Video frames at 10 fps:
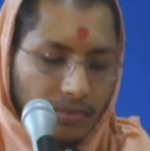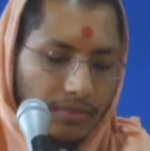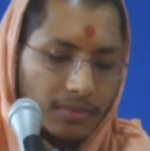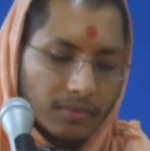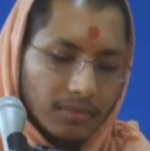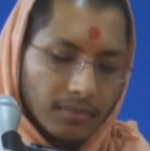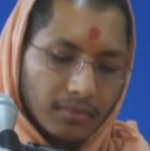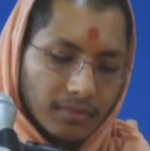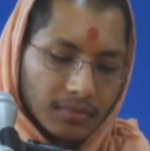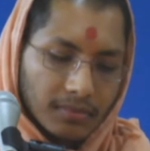
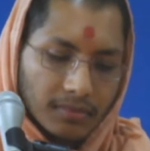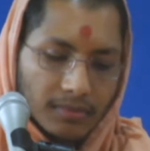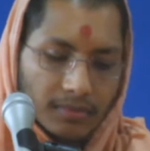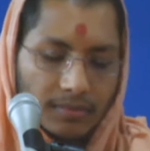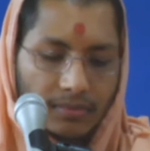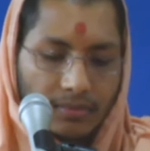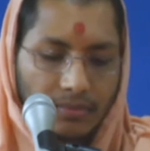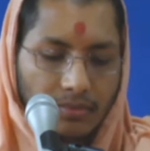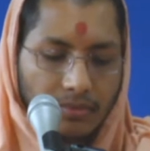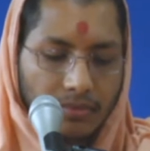
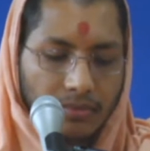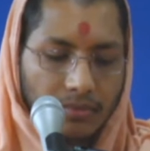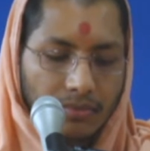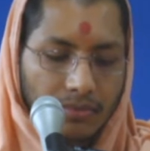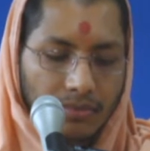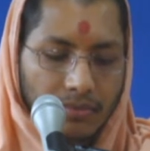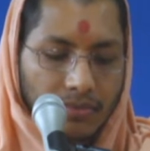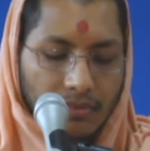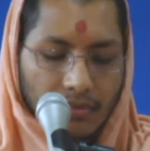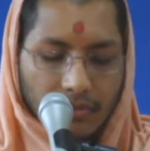
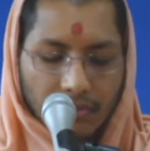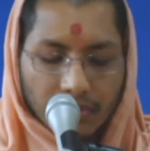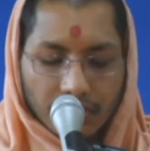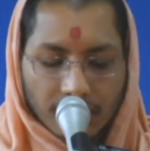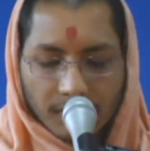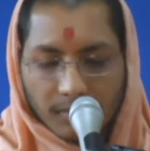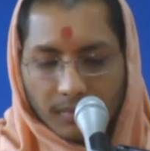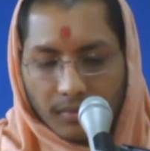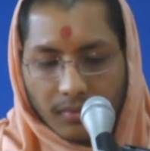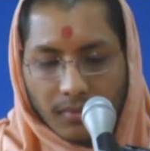
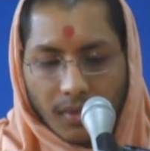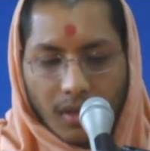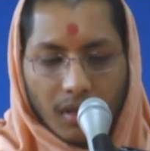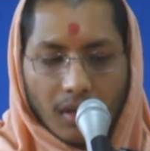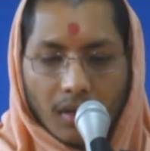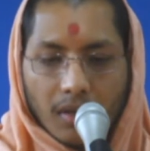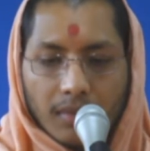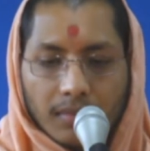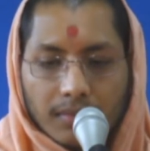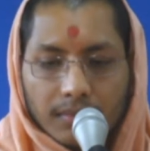(silence)